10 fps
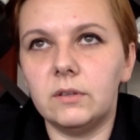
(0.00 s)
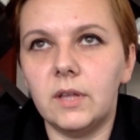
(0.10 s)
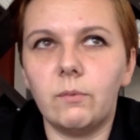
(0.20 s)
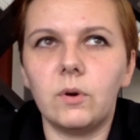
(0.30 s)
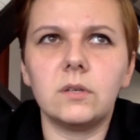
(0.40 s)

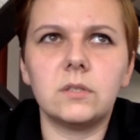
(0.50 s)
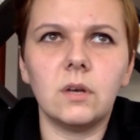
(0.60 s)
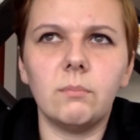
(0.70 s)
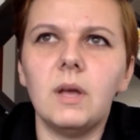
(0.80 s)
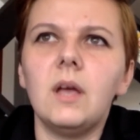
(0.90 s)
There were
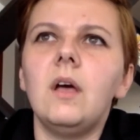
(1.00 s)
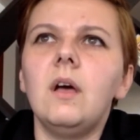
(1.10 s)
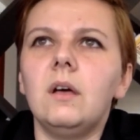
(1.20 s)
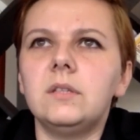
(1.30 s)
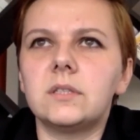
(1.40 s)
some
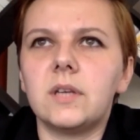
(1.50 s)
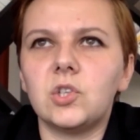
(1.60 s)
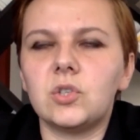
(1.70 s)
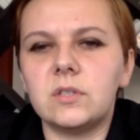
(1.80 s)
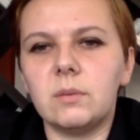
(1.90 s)

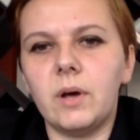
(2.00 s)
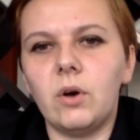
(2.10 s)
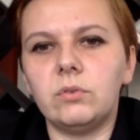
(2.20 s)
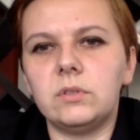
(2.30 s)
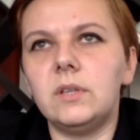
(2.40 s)
discussions
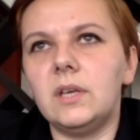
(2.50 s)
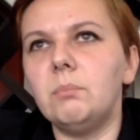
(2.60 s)
about the